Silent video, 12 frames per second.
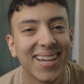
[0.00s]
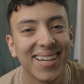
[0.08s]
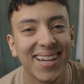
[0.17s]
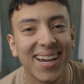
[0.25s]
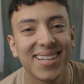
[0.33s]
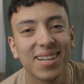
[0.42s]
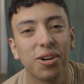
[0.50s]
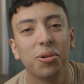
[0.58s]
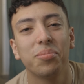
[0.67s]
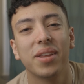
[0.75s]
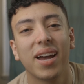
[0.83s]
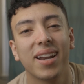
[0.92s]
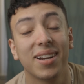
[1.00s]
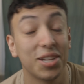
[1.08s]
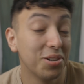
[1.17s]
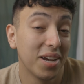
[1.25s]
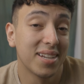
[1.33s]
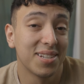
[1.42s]
it, guys. I hope that
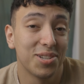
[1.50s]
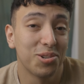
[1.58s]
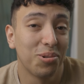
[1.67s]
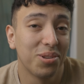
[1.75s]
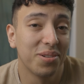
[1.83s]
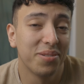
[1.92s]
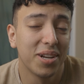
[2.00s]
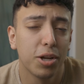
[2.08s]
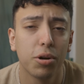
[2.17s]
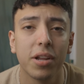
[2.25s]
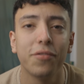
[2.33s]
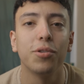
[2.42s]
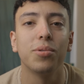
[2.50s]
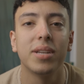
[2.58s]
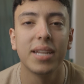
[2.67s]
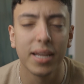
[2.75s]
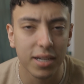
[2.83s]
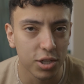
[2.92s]
you guys enjoyed the video. And if you
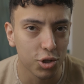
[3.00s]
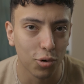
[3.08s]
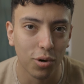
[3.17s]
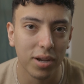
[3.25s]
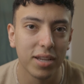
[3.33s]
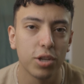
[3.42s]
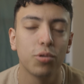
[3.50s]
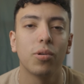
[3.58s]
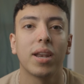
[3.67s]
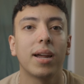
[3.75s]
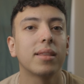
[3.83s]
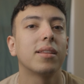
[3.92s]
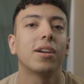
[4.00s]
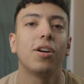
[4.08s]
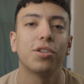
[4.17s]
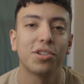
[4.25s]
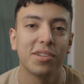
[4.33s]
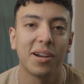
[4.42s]
did enjoy and you like the
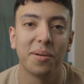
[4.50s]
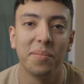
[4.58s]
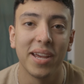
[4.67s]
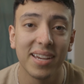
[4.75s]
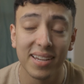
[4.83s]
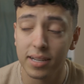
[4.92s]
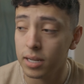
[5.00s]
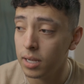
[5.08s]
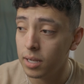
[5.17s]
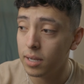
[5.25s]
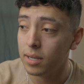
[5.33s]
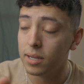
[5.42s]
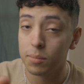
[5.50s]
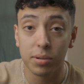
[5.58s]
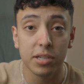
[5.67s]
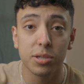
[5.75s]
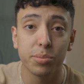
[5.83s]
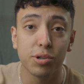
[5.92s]
content that I'm making,
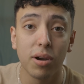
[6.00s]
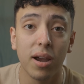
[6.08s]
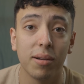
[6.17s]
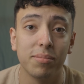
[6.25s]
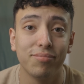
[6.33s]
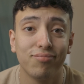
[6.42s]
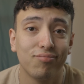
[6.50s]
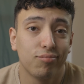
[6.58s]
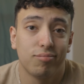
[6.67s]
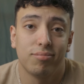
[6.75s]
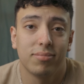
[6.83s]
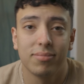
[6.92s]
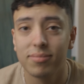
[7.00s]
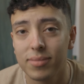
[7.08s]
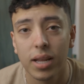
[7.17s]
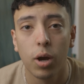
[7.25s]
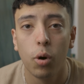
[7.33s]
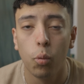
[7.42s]
please subscribe.
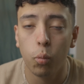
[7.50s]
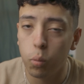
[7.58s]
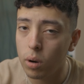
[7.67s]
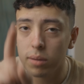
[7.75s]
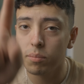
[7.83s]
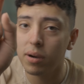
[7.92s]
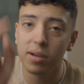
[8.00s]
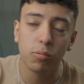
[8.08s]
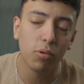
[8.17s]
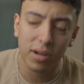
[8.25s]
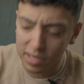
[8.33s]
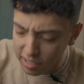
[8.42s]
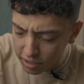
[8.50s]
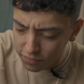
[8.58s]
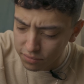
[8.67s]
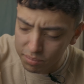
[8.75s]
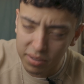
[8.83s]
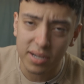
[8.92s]
One button, one click
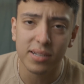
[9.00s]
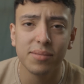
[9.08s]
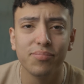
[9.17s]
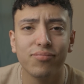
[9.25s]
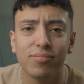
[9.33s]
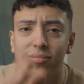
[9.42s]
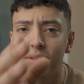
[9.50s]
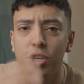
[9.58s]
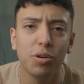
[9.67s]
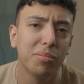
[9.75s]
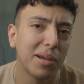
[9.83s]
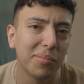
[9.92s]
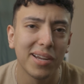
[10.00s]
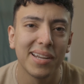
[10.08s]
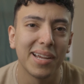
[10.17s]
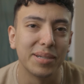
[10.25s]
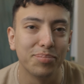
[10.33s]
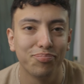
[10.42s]
of a button, you make my
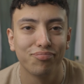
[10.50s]
day.